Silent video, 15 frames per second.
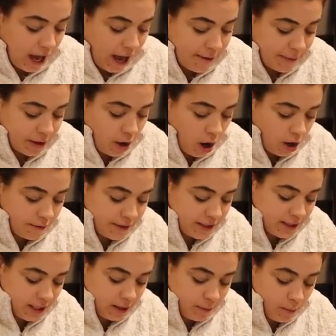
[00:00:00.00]
I've been
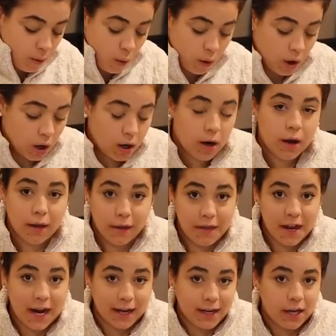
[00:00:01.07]
harvesting more
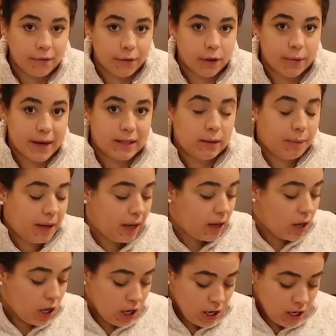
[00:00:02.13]
than I need for the recipe